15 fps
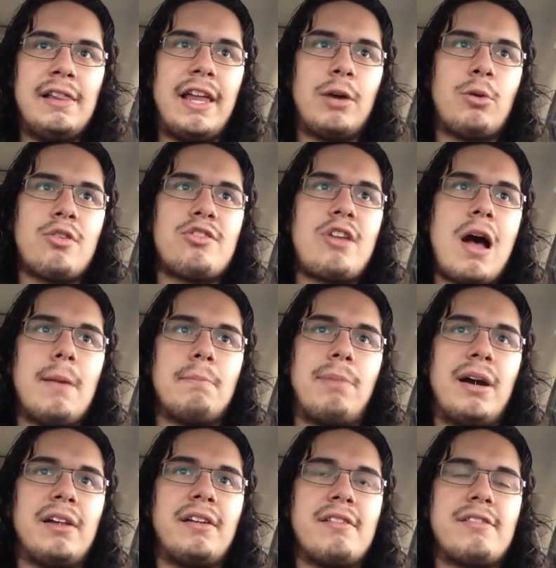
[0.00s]
they were stopped
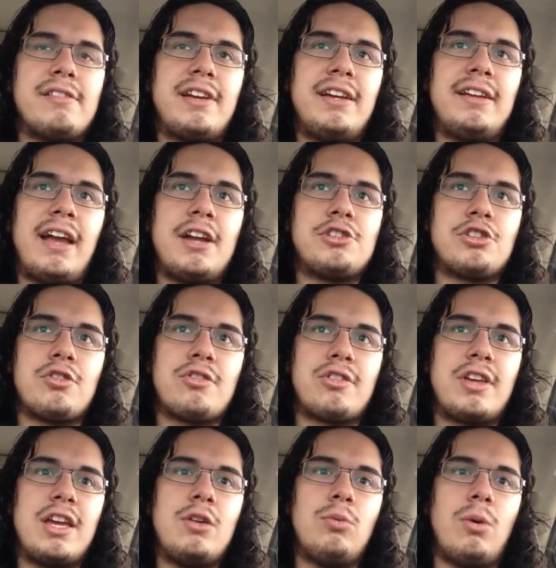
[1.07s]
by these
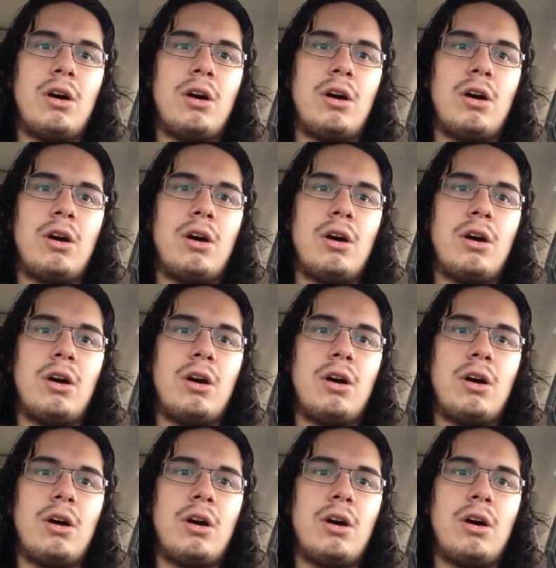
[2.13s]
teenagers.